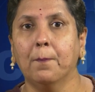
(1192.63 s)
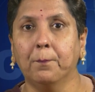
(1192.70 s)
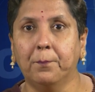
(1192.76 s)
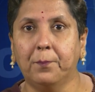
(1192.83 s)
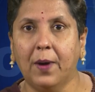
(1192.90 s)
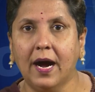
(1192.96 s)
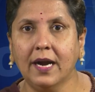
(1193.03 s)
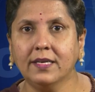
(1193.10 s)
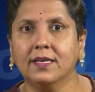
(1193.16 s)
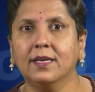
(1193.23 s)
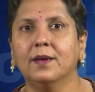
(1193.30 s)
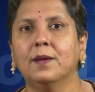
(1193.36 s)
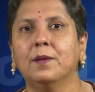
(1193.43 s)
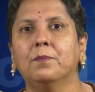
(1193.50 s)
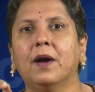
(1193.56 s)
but
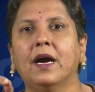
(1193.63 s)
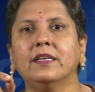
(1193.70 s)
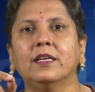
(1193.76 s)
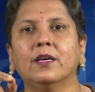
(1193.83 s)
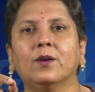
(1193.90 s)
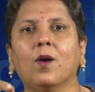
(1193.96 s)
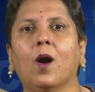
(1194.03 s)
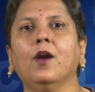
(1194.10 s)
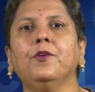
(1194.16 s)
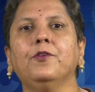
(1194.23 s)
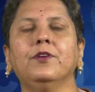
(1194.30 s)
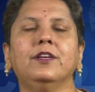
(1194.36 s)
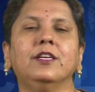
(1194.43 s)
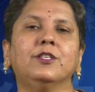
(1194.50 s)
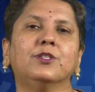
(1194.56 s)
by the
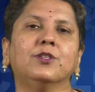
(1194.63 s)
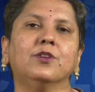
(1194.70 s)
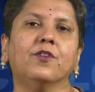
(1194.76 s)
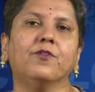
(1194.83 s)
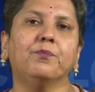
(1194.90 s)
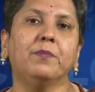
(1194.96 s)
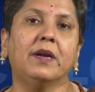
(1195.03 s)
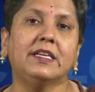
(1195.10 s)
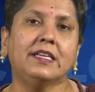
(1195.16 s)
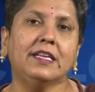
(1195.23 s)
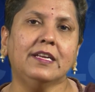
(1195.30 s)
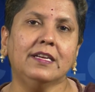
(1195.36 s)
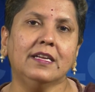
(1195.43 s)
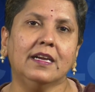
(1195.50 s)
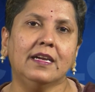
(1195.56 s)
contradiction of
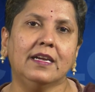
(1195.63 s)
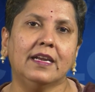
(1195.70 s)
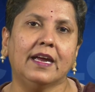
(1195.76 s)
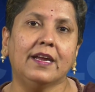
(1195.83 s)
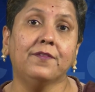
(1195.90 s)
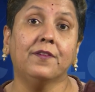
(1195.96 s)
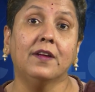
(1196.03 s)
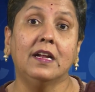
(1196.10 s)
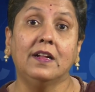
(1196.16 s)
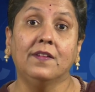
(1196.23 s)
material life,